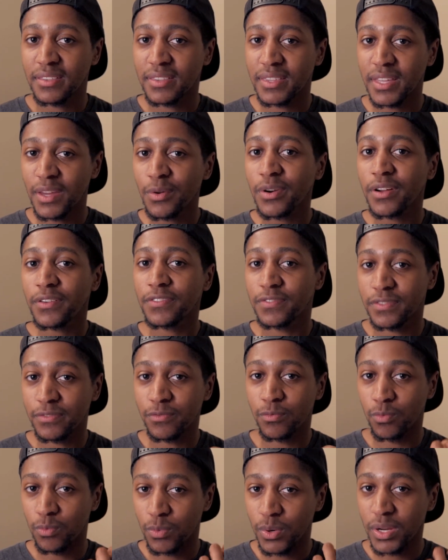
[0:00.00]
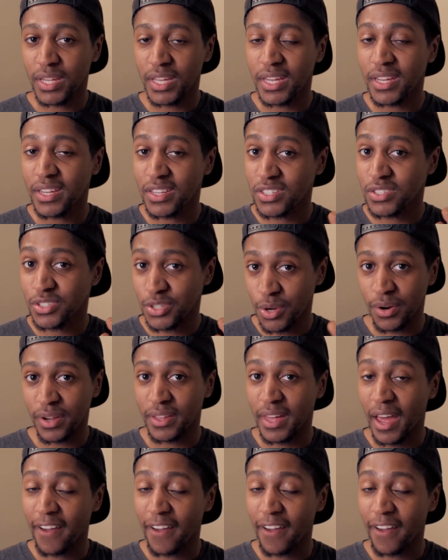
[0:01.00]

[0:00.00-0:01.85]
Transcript: they would have really shown it.